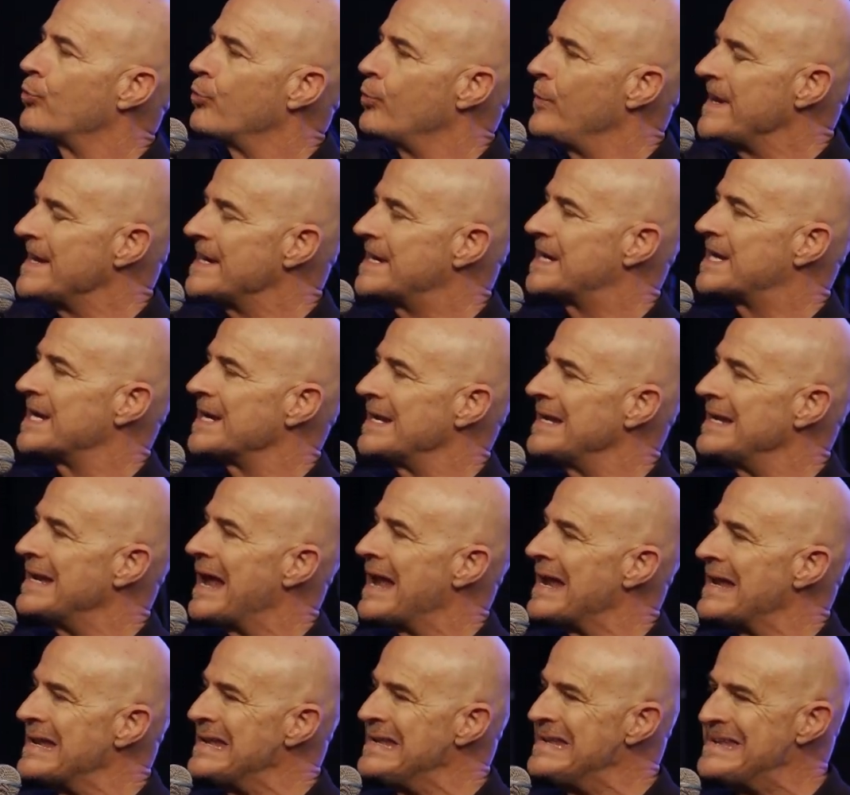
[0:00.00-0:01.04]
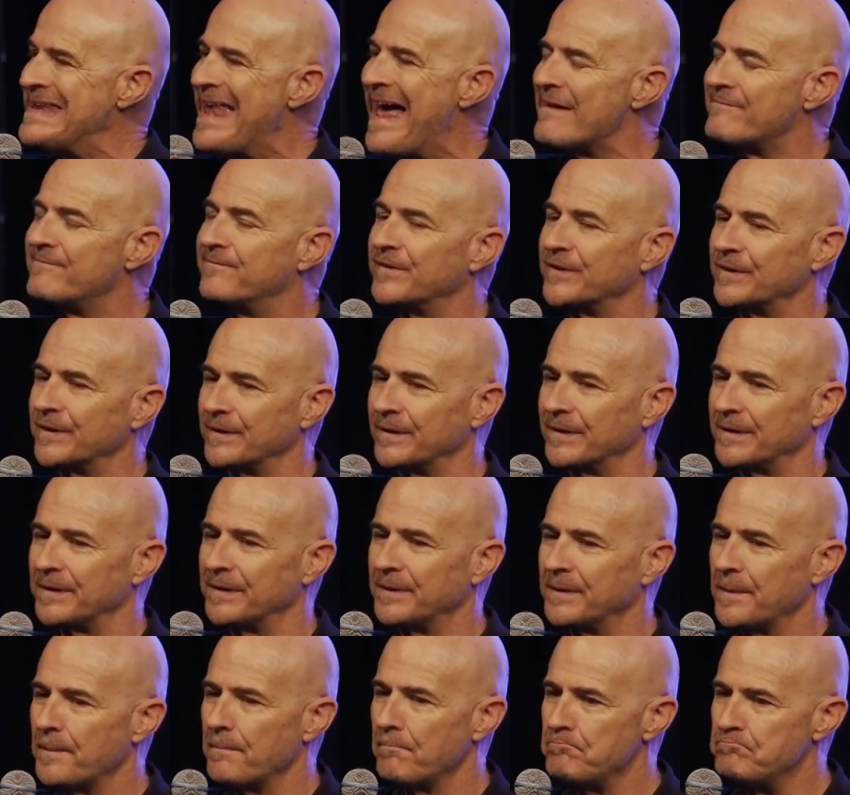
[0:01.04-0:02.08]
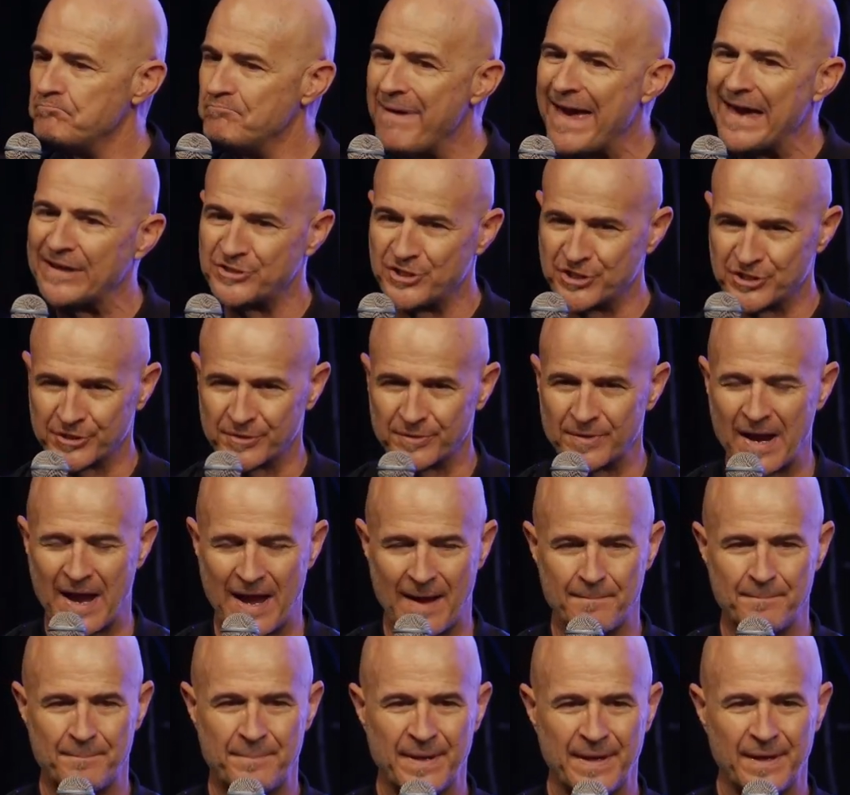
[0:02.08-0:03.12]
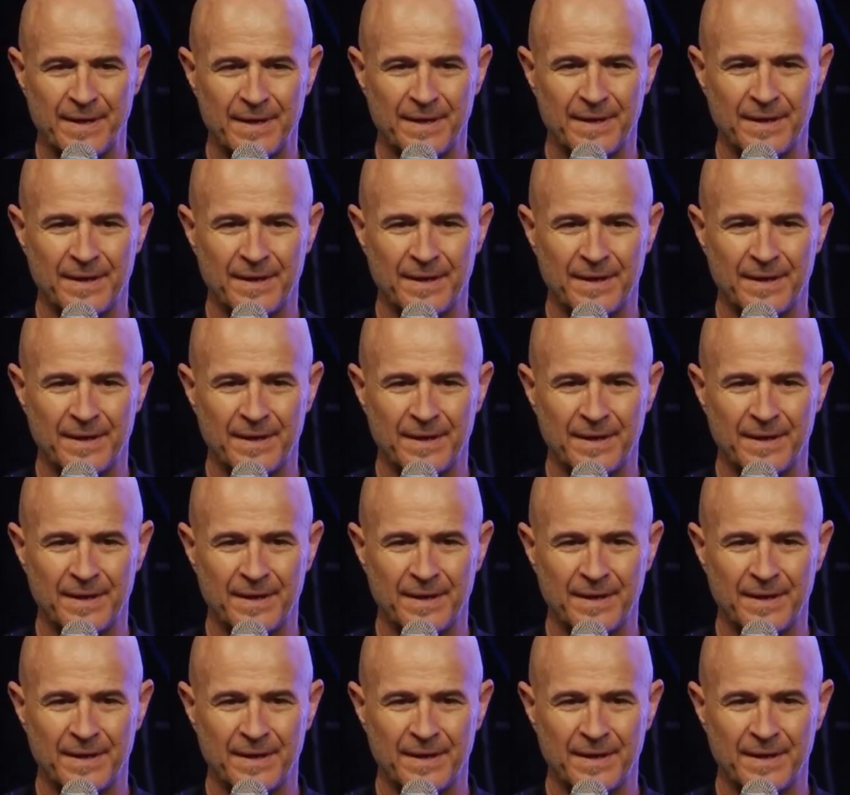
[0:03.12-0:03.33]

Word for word: We can never measure up.